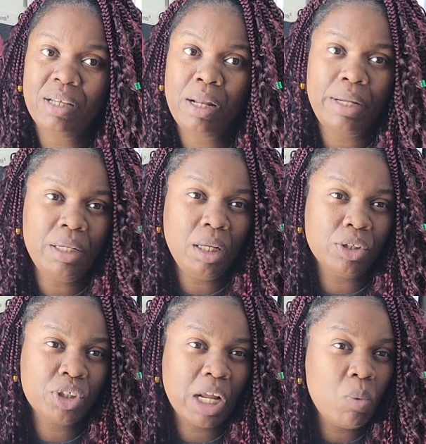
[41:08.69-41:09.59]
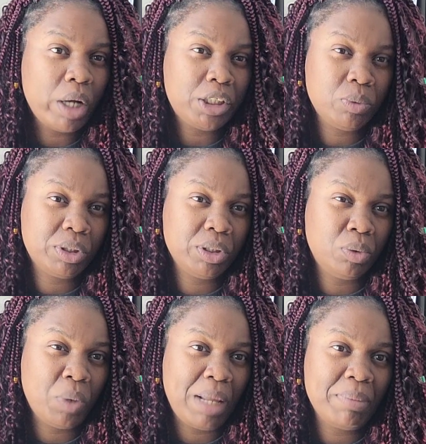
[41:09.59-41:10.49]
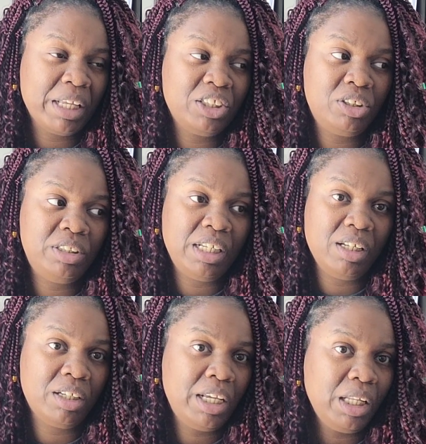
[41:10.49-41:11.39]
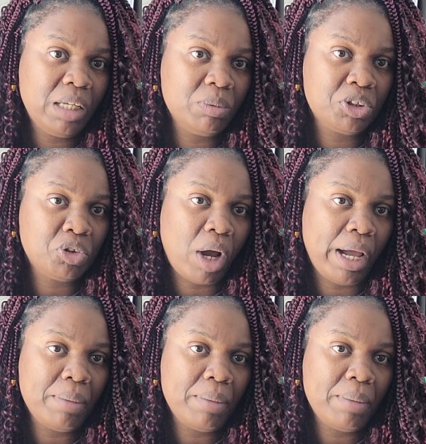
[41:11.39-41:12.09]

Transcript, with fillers: And I didn't understand why she was still wet because D- Killian was dry,